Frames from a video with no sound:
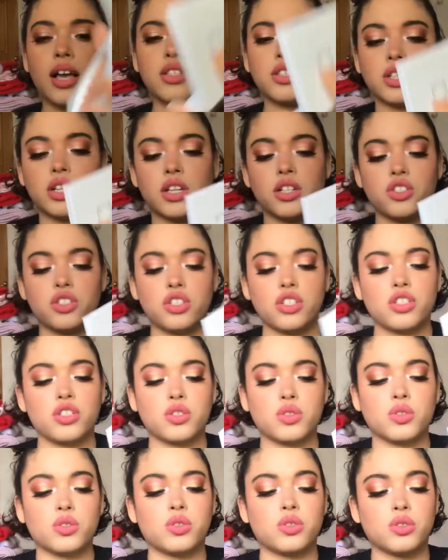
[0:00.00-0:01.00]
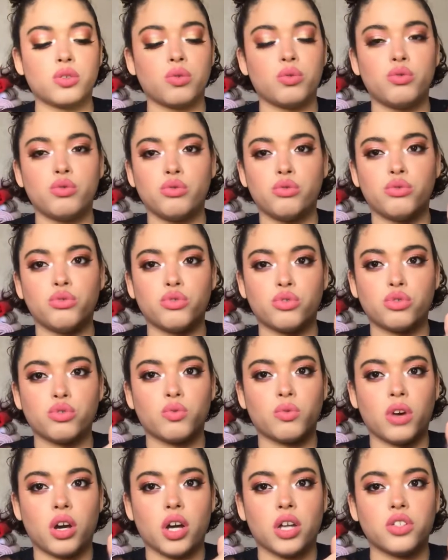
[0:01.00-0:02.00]
So let's just
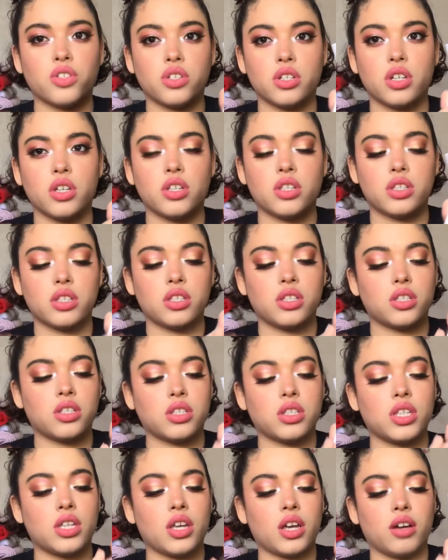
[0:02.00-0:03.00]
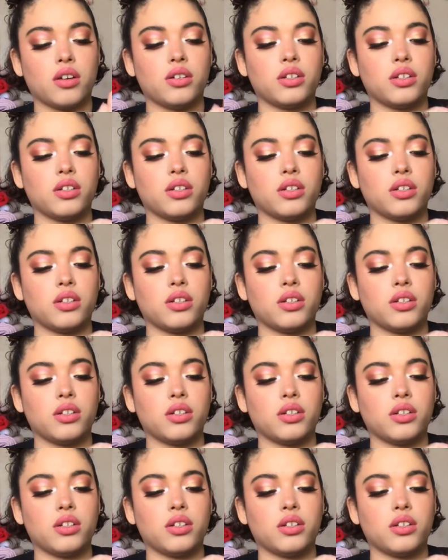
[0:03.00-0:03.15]
swatch it. See how